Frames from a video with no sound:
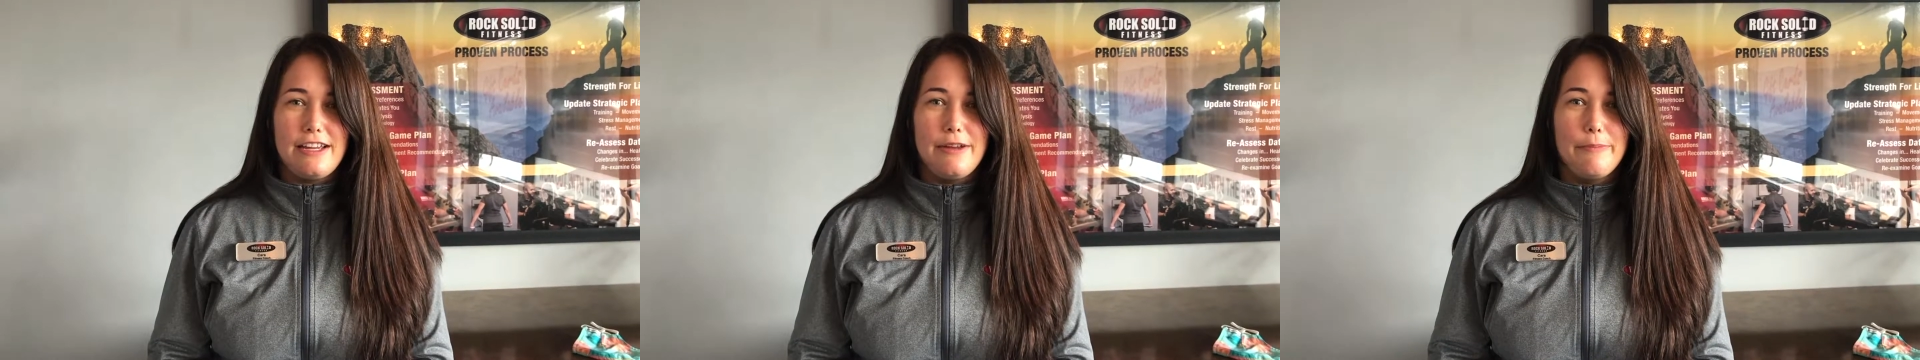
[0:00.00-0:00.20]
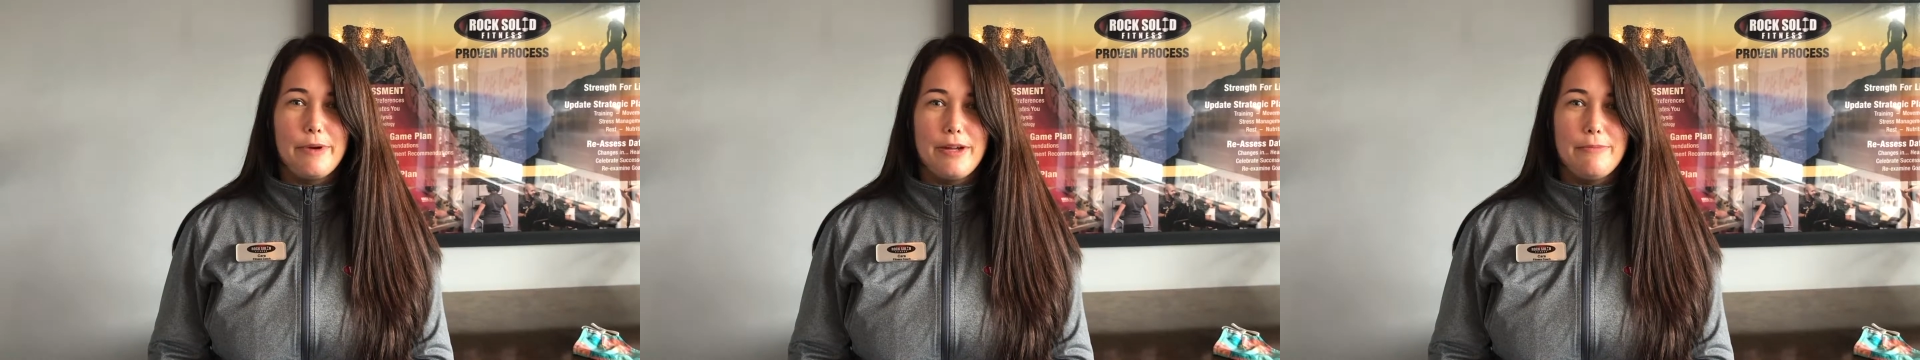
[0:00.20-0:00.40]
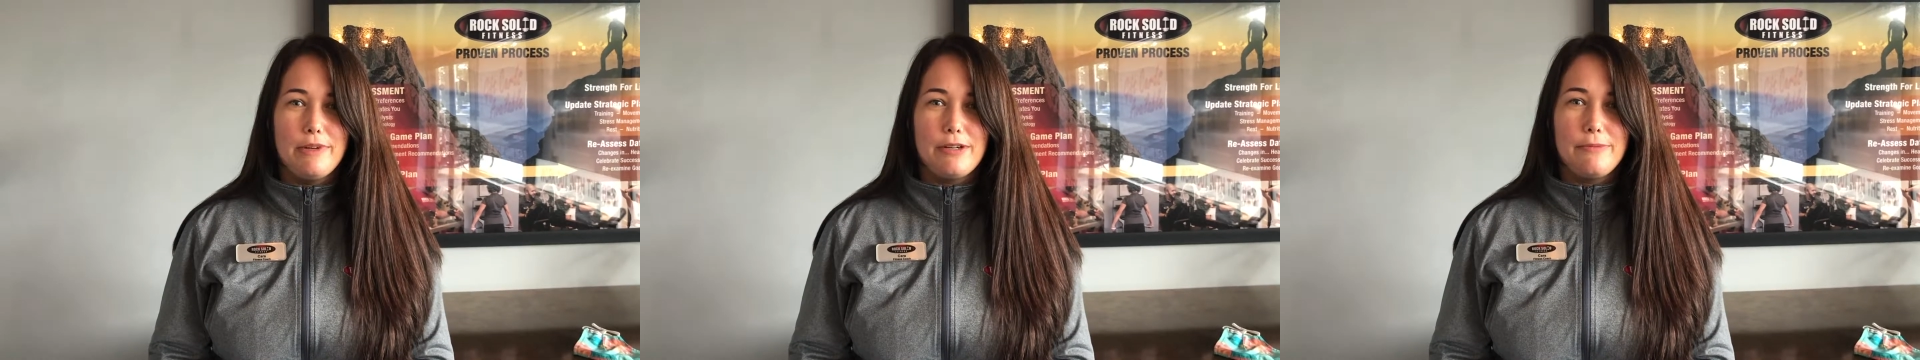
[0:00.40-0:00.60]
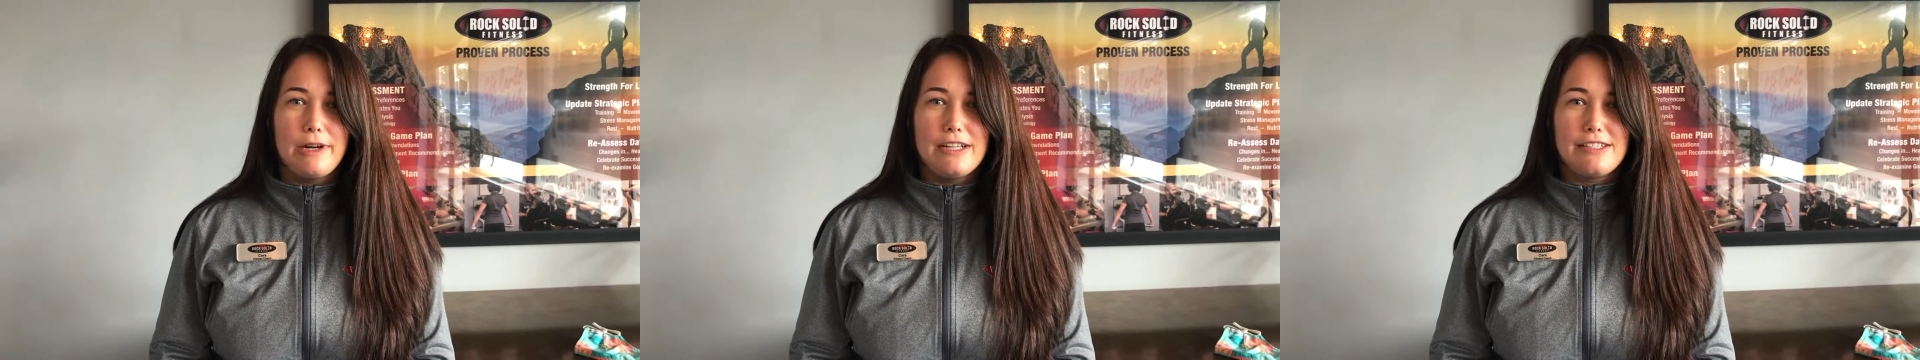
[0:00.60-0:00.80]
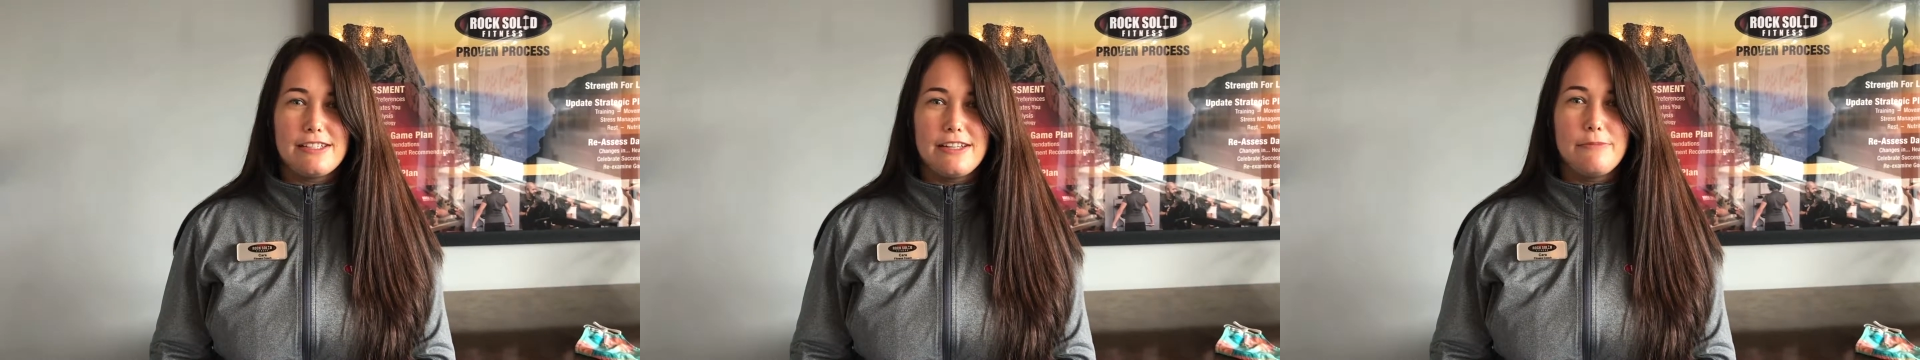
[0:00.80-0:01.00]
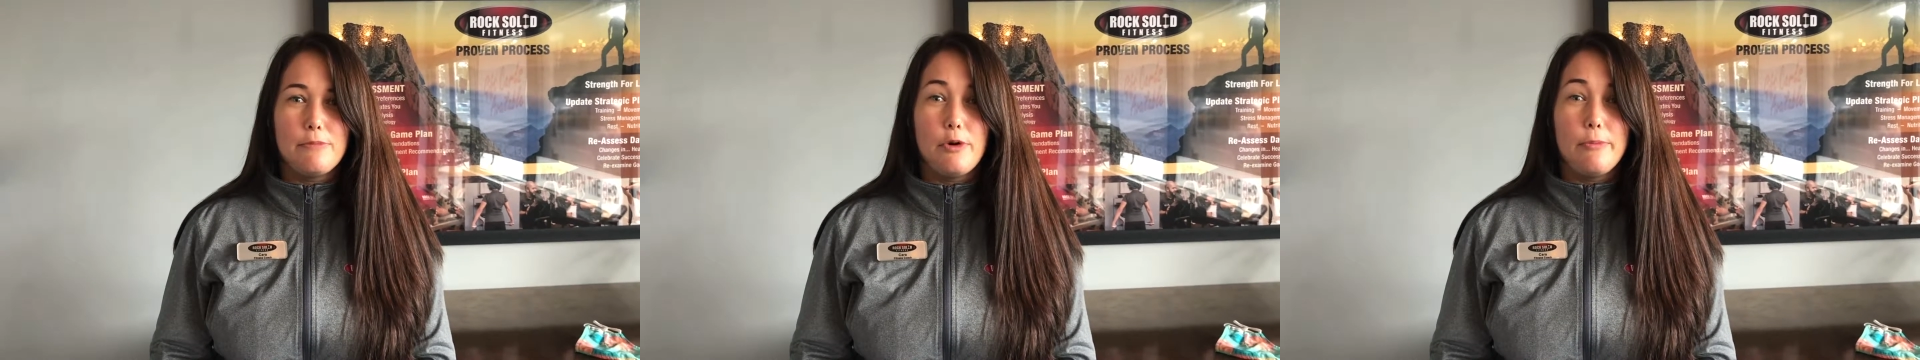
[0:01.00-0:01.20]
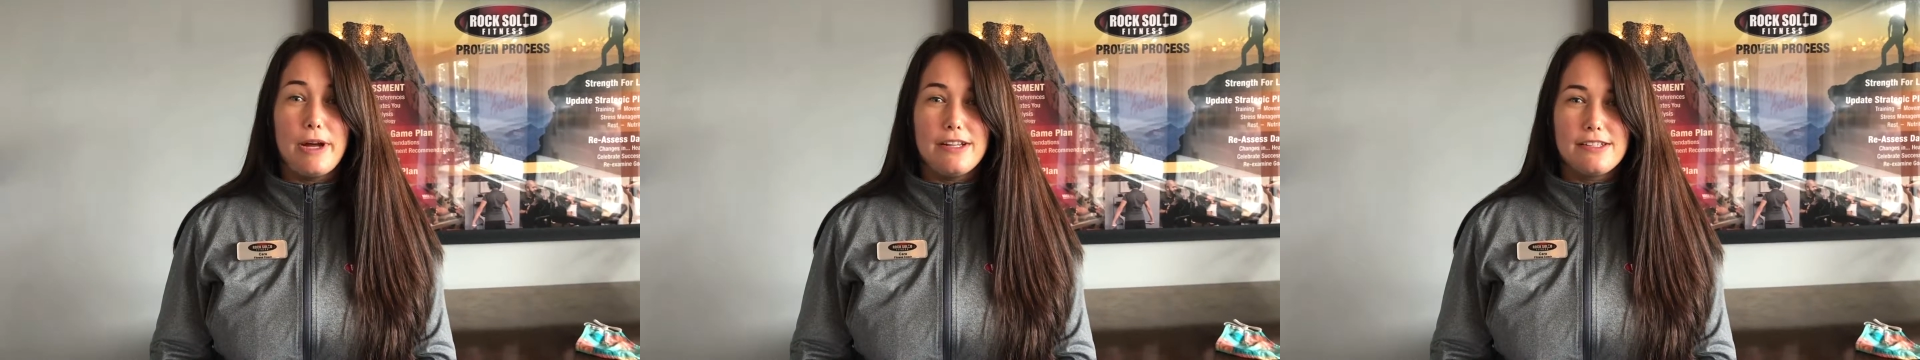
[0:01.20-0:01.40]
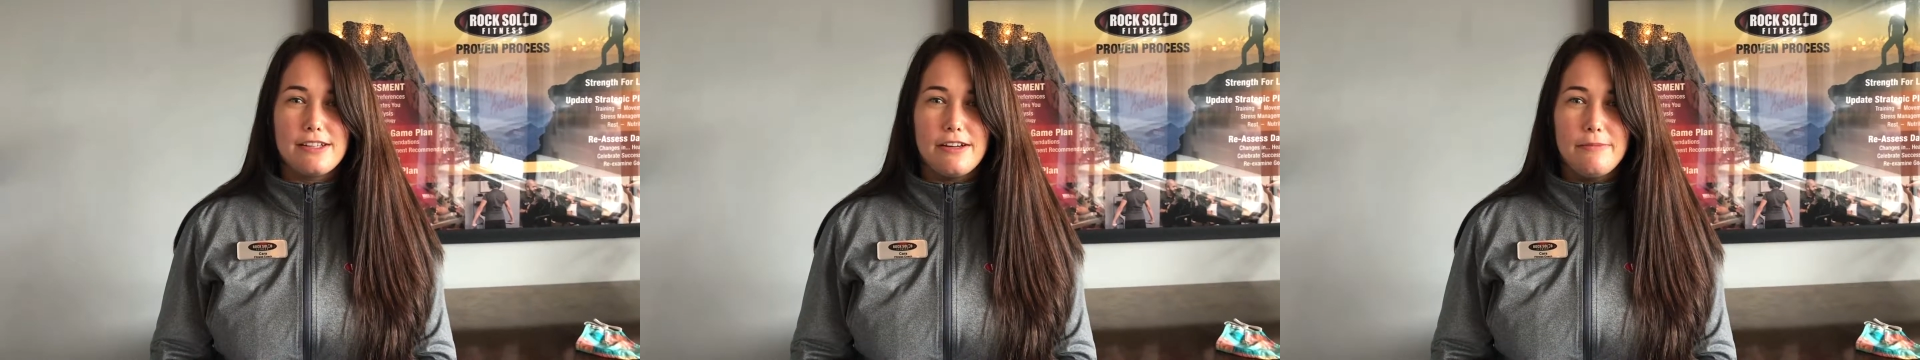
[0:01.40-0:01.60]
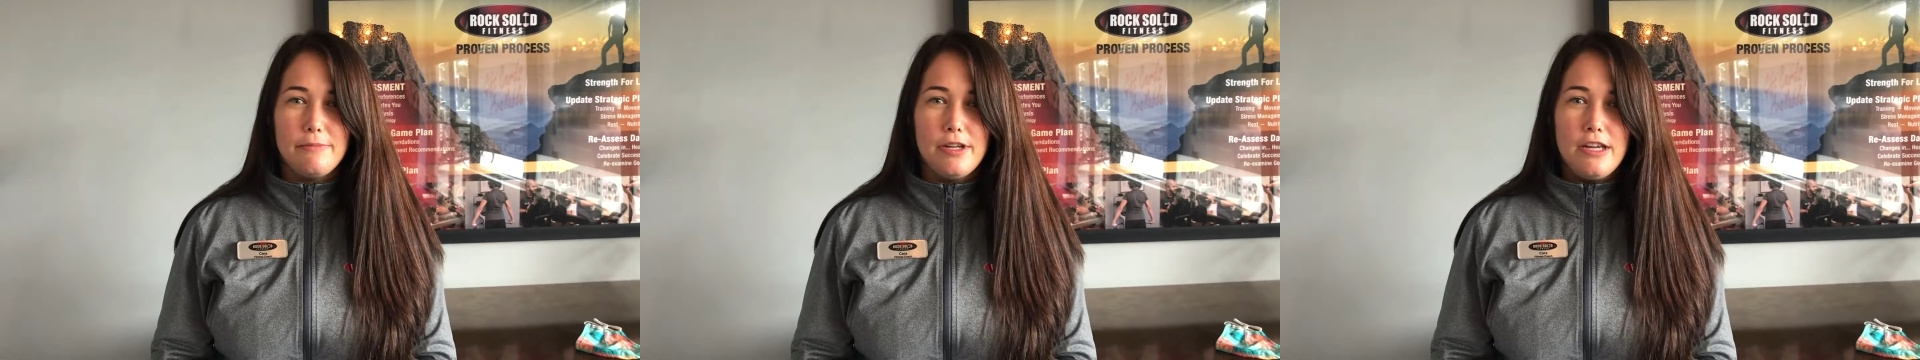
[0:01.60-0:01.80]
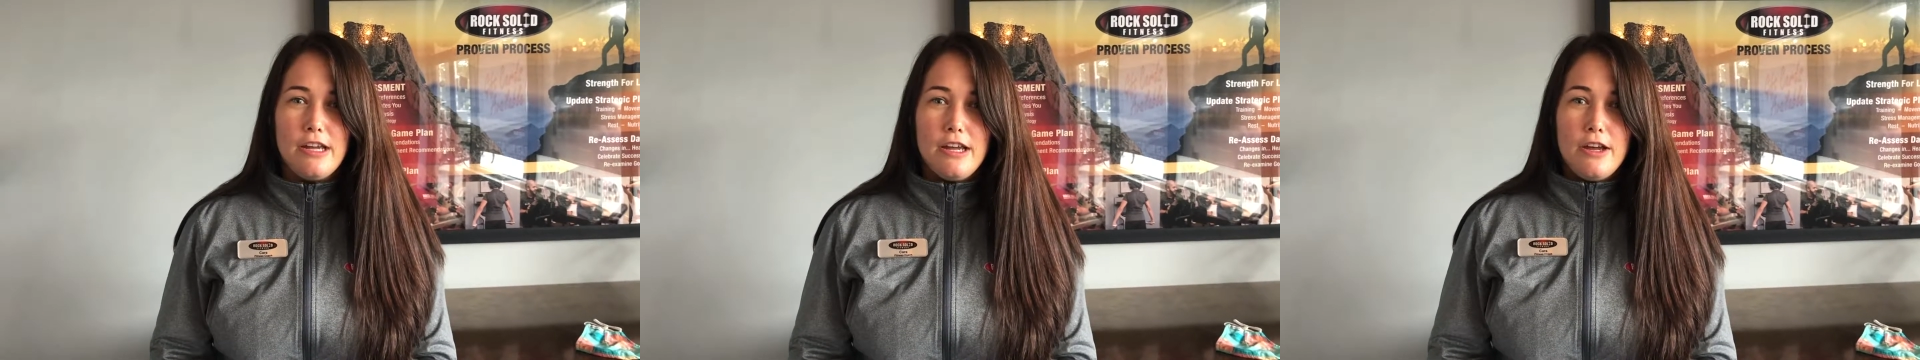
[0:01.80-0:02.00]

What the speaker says: and by minimizing momentum,